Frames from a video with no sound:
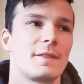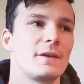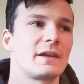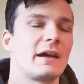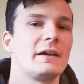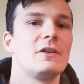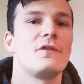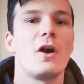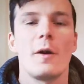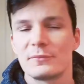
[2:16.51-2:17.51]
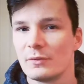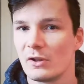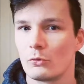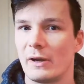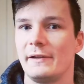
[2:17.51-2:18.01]
the kind of
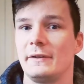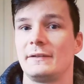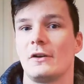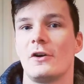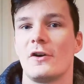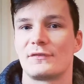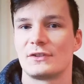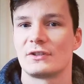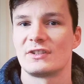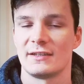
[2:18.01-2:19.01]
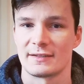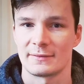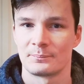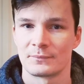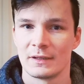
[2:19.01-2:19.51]
optimal rate of success.